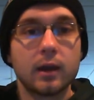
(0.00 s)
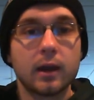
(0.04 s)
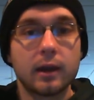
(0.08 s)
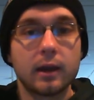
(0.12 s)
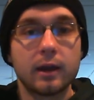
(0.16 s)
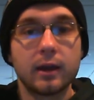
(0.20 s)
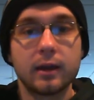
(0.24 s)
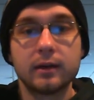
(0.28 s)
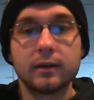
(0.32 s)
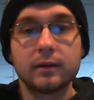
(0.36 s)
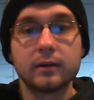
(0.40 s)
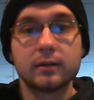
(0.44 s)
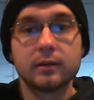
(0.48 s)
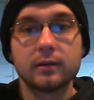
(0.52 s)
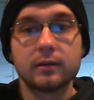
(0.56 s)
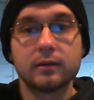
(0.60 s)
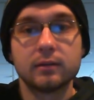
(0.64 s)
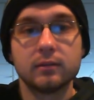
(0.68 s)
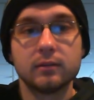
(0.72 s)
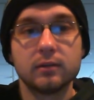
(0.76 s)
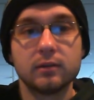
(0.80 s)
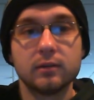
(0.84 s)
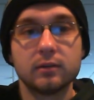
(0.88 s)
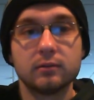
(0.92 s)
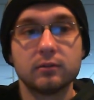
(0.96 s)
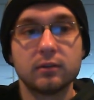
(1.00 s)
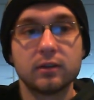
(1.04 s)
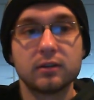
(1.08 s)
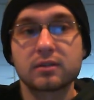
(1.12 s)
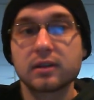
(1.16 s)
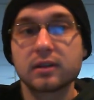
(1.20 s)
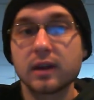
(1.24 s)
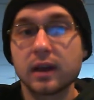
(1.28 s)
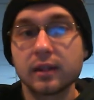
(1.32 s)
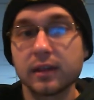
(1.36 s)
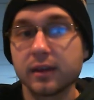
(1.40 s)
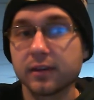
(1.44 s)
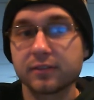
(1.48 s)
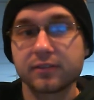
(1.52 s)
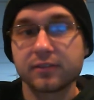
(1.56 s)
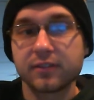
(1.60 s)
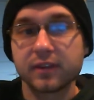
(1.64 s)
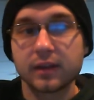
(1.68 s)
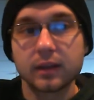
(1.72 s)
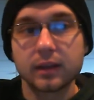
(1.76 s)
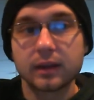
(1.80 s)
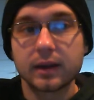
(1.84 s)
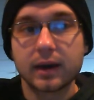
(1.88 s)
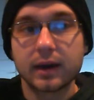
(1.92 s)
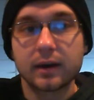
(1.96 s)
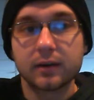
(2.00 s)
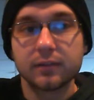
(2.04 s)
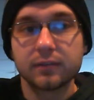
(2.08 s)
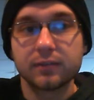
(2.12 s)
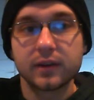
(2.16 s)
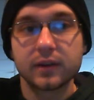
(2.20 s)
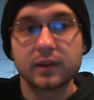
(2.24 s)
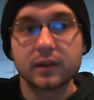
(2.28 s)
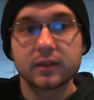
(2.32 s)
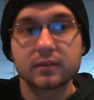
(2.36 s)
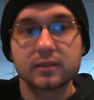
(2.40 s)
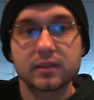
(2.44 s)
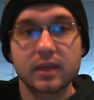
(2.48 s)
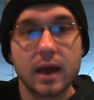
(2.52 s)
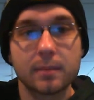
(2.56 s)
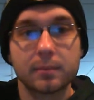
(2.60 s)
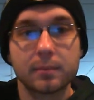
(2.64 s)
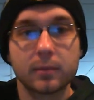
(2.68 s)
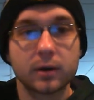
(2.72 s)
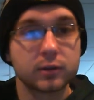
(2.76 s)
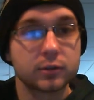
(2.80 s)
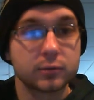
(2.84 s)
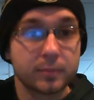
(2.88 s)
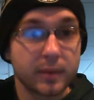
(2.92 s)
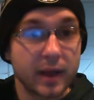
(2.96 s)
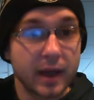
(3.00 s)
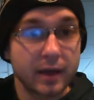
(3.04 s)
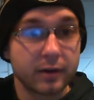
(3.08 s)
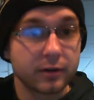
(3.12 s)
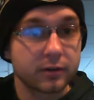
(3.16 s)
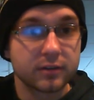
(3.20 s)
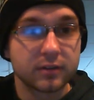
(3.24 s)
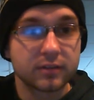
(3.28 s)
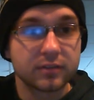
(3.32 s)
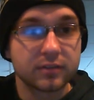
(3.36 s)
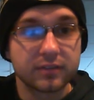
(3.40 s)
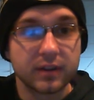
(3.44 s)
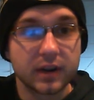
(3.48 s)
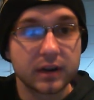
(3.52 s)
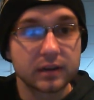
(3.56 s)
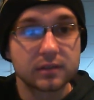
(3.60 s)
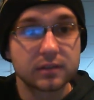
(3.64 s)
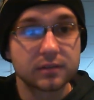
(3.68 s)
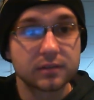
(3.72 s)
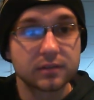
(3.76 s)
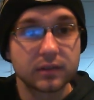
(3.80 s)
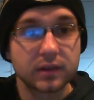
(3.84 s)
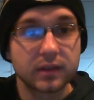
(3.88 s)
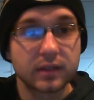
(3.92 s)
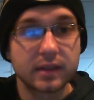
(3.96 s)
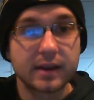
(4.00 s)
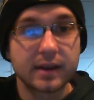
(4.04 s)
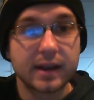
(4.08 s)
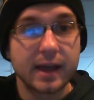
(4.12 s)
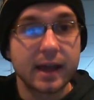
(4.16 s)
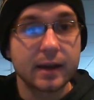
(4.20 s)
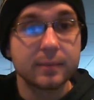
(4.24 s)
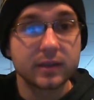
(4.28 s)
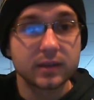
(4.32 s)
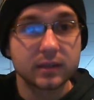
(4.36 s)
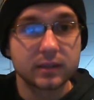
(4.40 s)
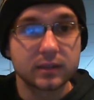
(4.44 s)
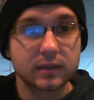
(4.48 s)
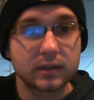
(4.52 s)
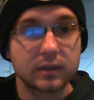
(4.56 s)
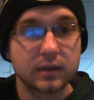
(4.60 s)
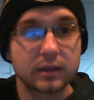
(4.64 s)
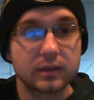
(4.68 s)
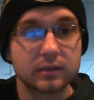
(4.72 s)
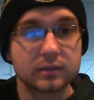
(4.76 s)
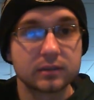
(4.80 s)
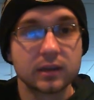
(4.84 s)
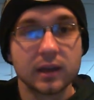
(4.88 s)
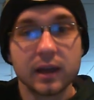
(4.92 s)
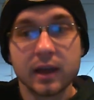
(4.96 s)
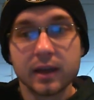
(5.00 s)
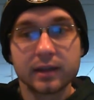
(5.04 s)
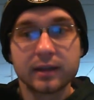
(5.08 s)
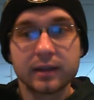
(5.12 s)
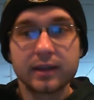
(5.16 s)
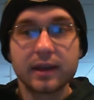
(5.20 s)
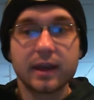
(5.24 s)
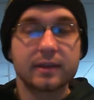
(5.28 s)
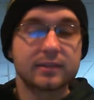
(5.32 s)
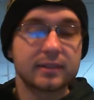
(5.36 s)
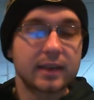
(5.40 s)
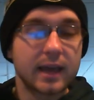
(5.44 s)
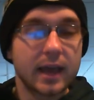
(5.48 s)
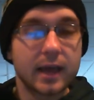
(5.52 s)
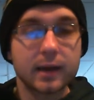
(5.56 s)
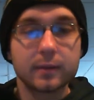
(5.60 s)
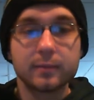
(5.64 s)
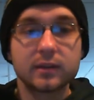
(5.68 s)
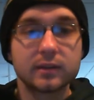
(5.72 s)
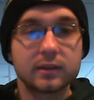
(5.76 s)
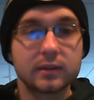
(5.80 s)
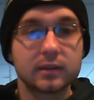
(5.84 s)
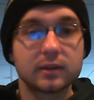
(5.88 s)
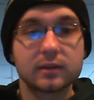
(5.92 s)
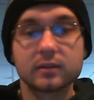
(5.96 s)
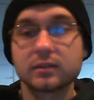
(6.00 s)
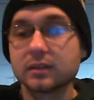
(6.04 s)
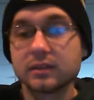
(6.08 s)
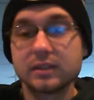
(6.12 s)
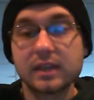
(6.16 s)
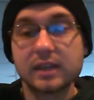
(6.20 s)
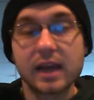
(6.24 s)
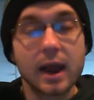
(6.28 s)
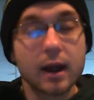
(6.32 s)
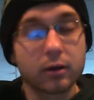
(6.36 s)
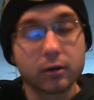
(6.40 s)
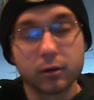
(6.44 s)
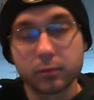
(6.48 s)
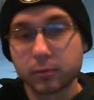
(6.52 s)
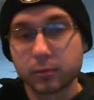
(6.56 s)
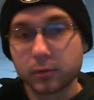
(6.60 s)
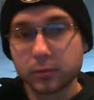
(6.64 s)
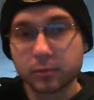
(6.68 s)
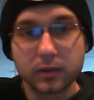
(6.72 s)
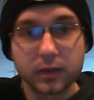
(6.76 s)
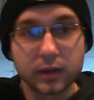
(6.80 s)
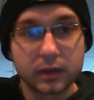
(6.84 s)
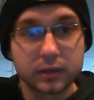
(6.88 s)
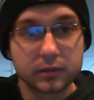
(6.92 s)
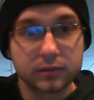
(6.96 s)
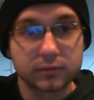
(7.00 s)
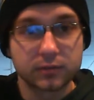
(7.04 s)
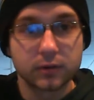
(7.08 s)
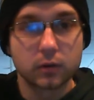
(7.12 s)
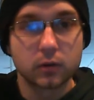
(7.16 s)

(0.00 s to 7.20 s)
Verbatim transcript: And it's not like Philadelphia is that much better defensively than Edmonton is. Yes, Edmonton is a terrible place for